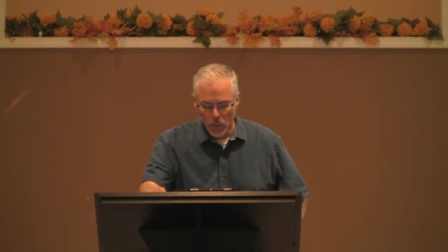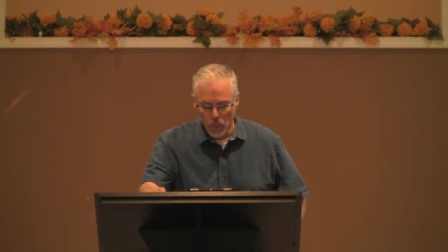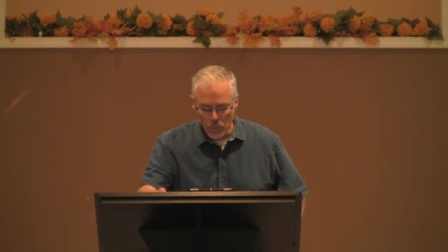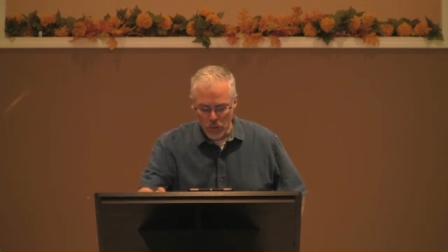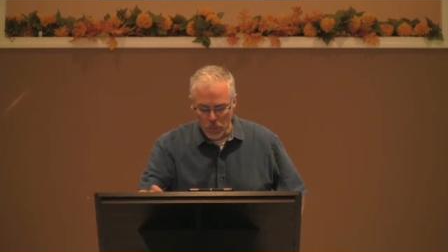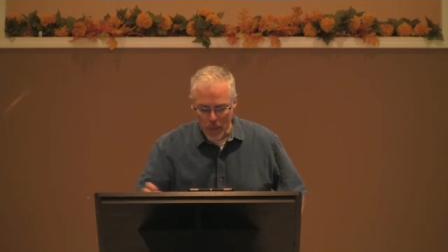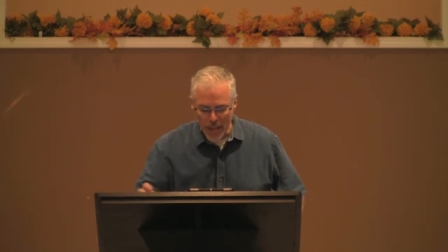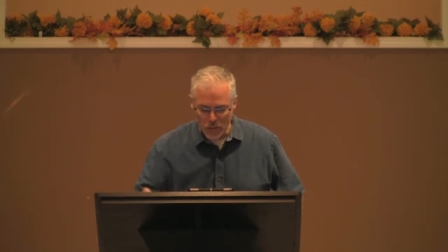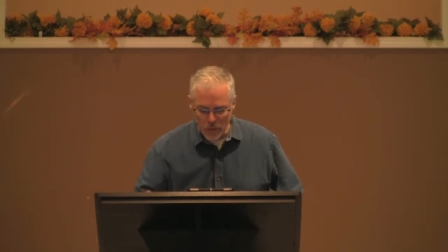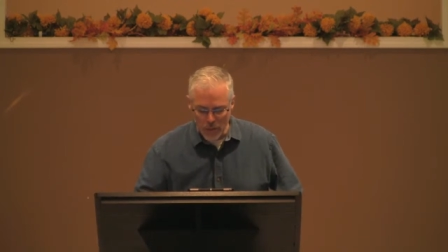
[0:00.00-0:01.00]
With
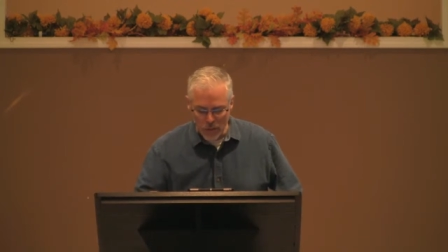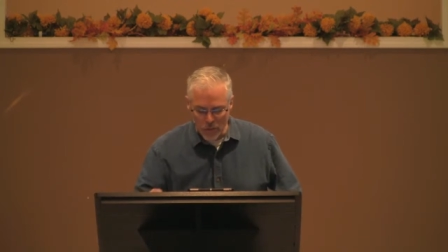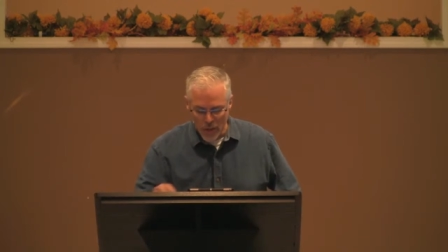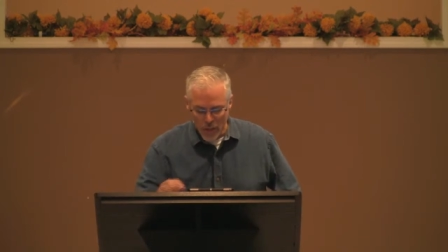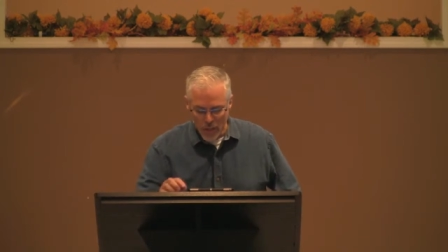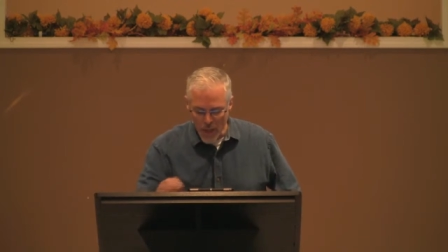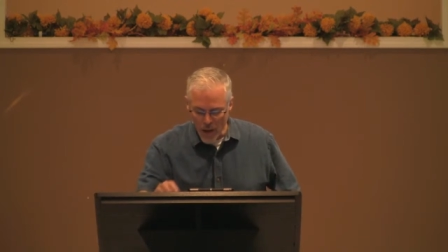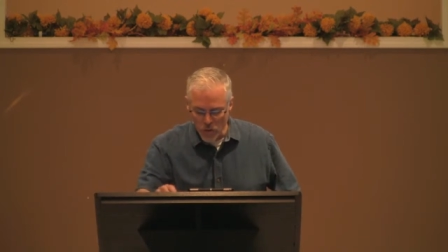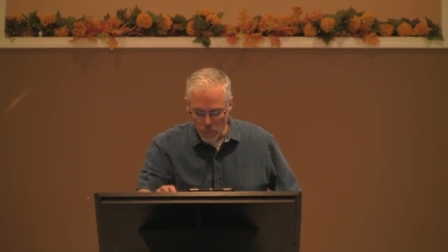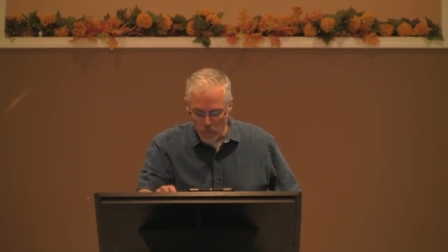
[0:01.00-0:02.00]
respect to this, they
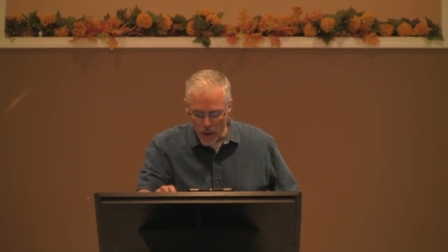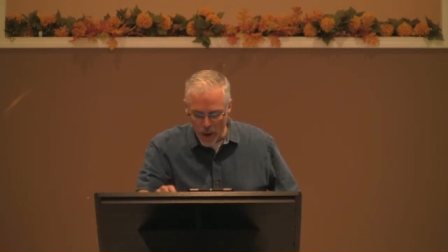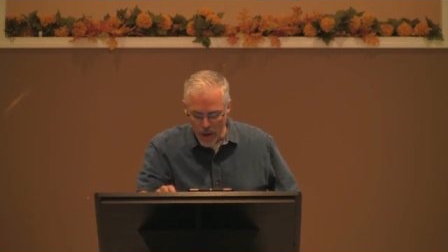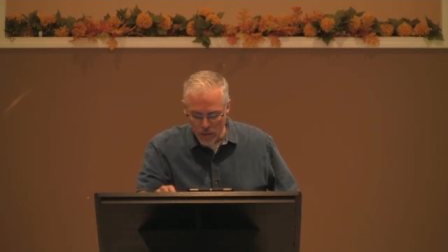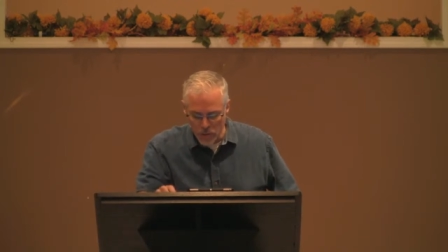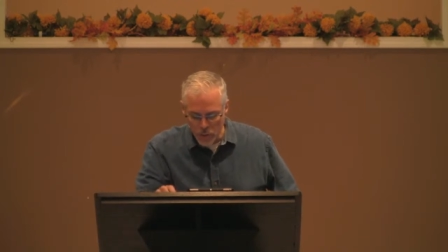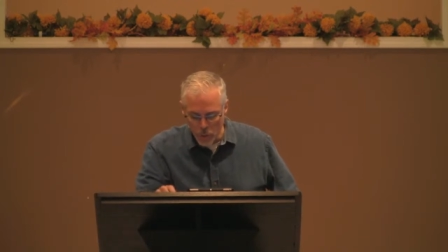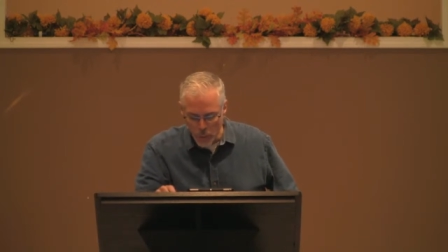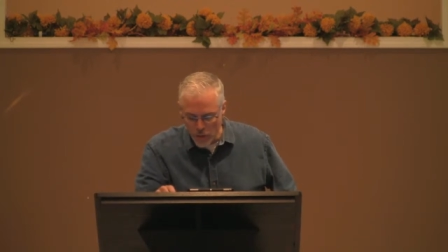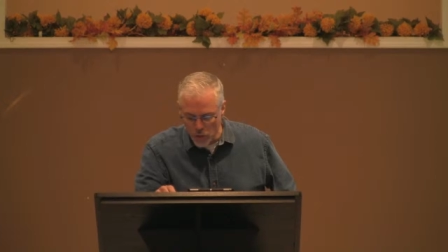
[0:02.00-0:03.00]
are surprised
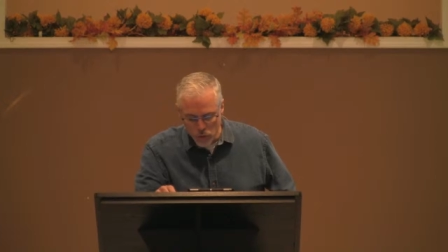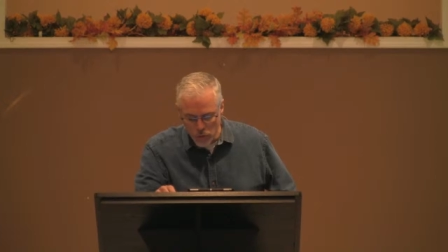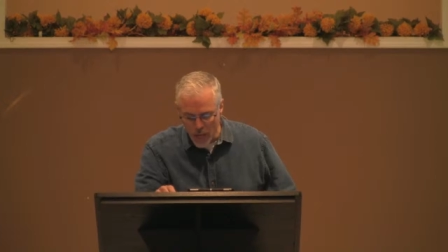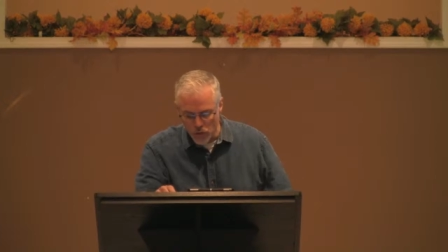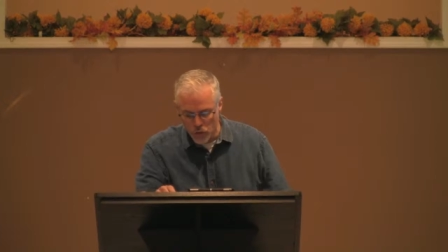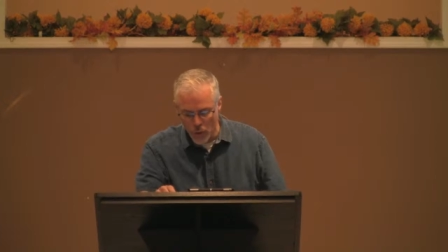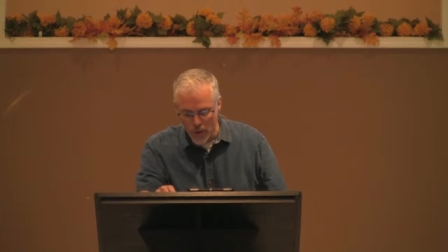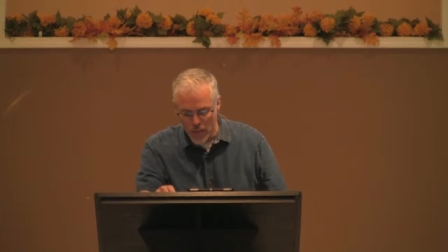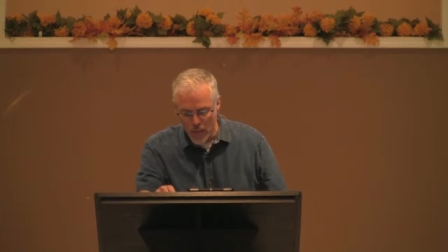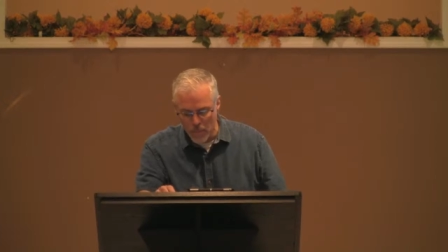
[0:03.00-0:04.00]
when you do not
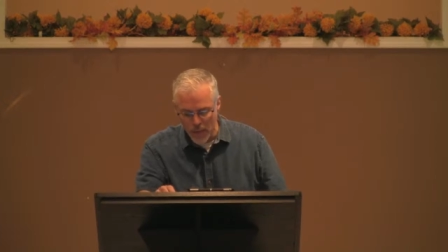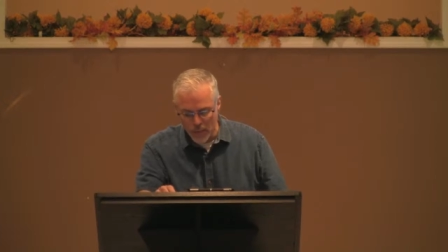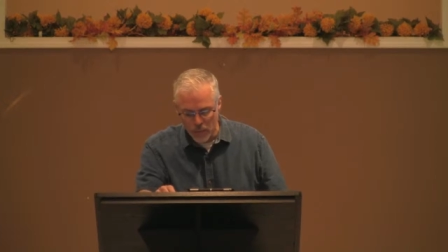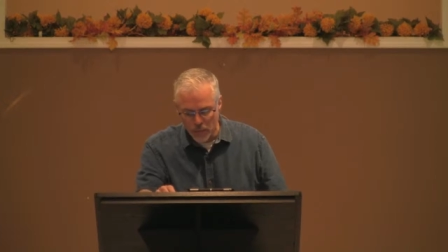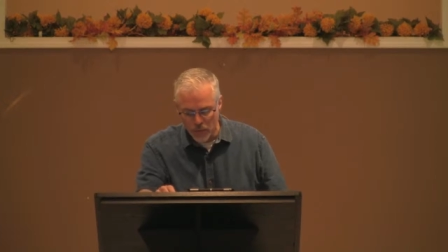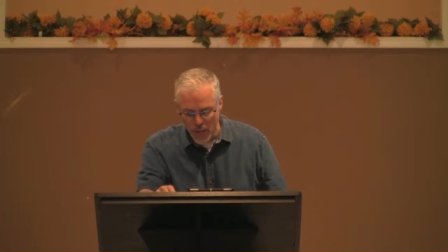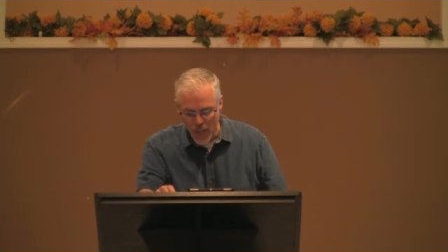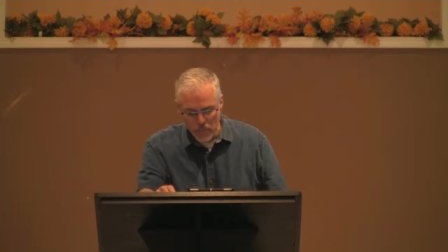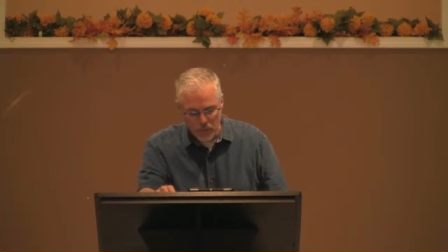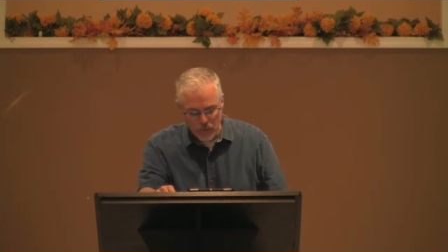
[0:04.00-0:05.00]
join them in the
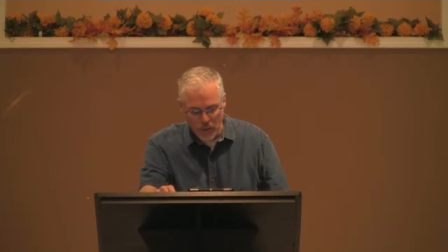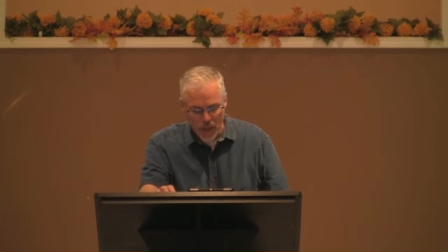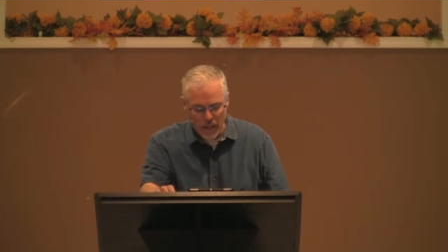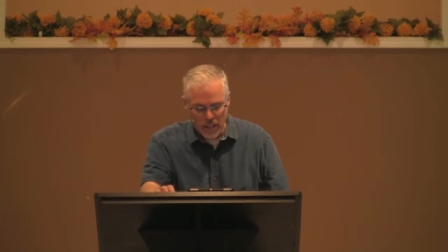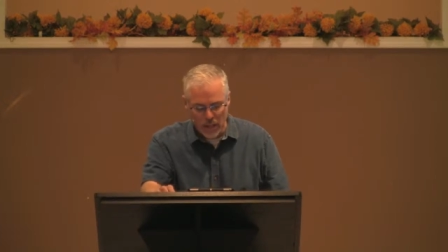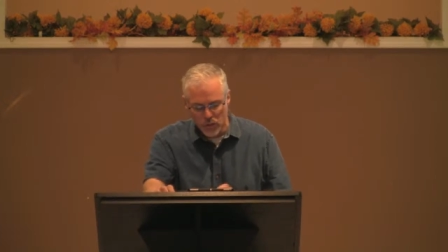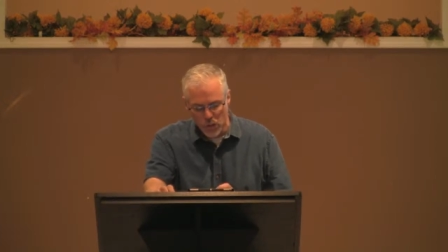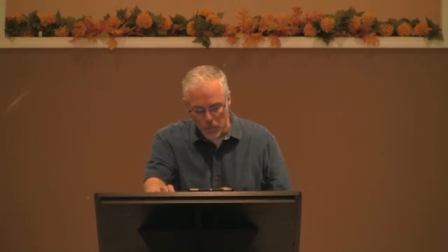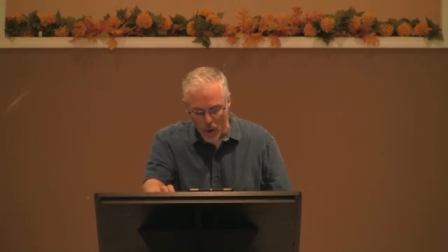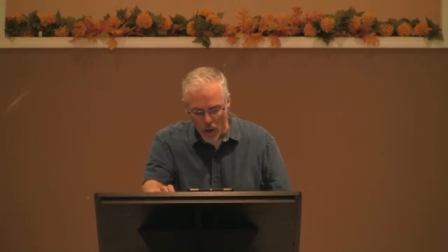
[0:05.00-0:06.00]
same flood of
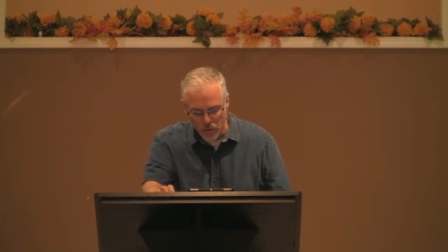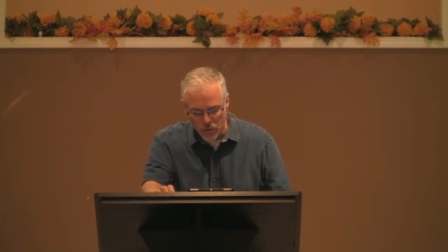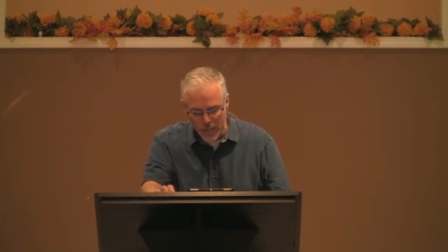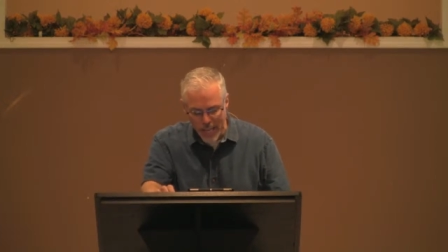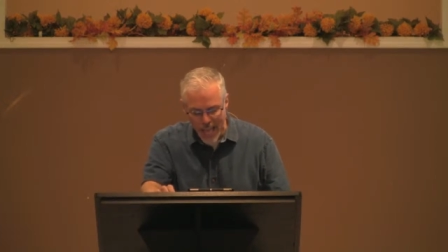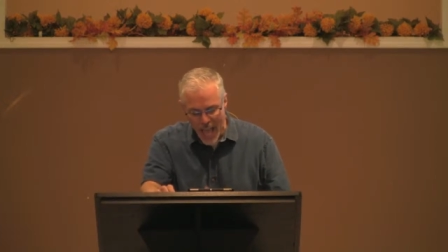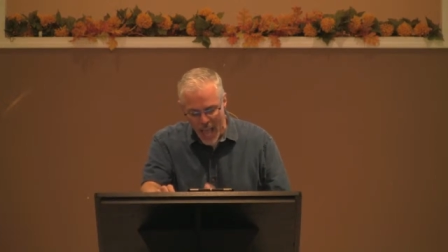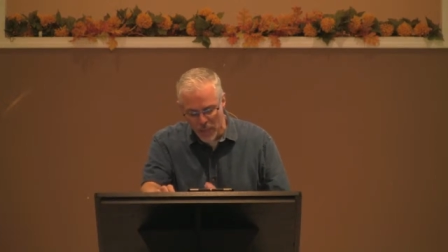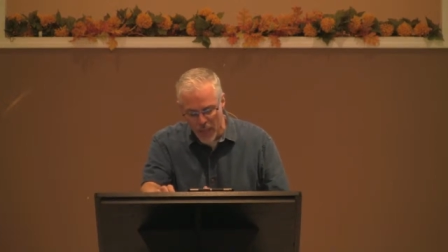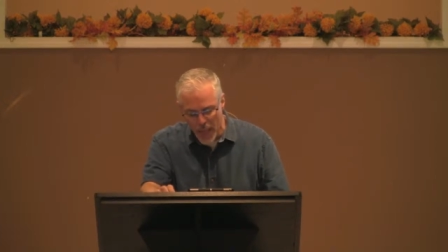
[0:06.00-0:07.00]
debauchery,
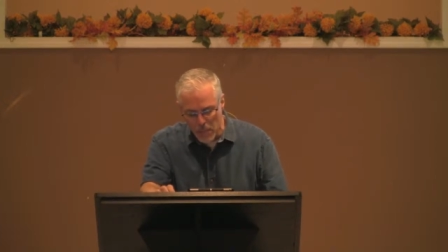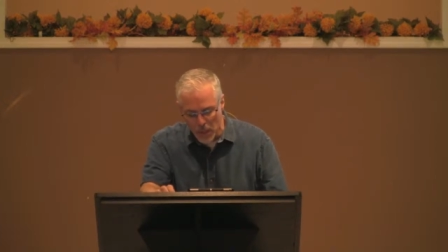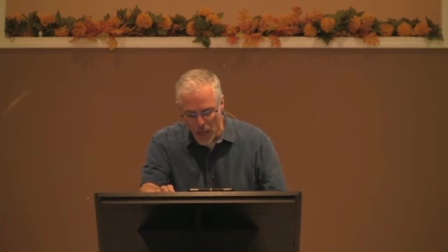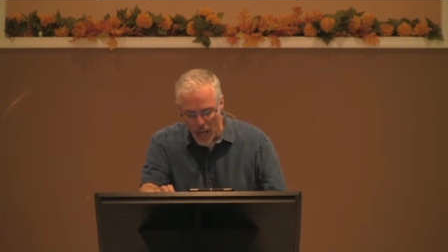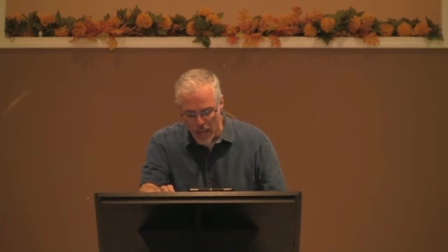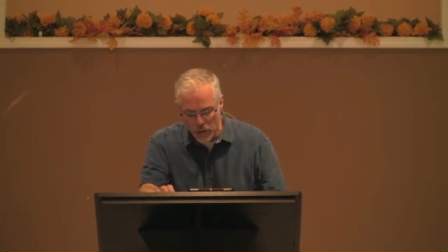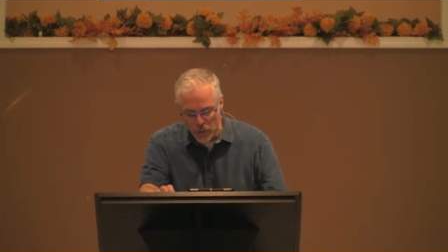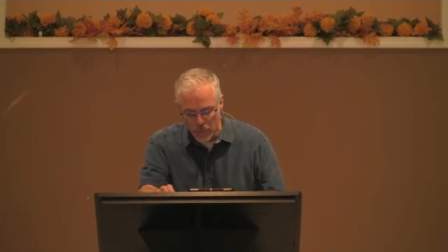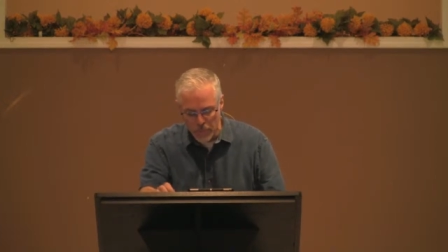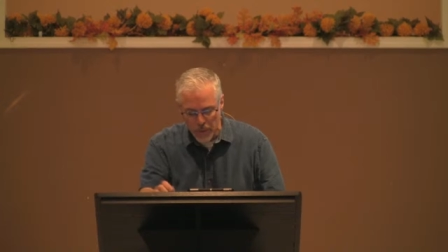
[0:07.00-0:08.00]
and they malign you.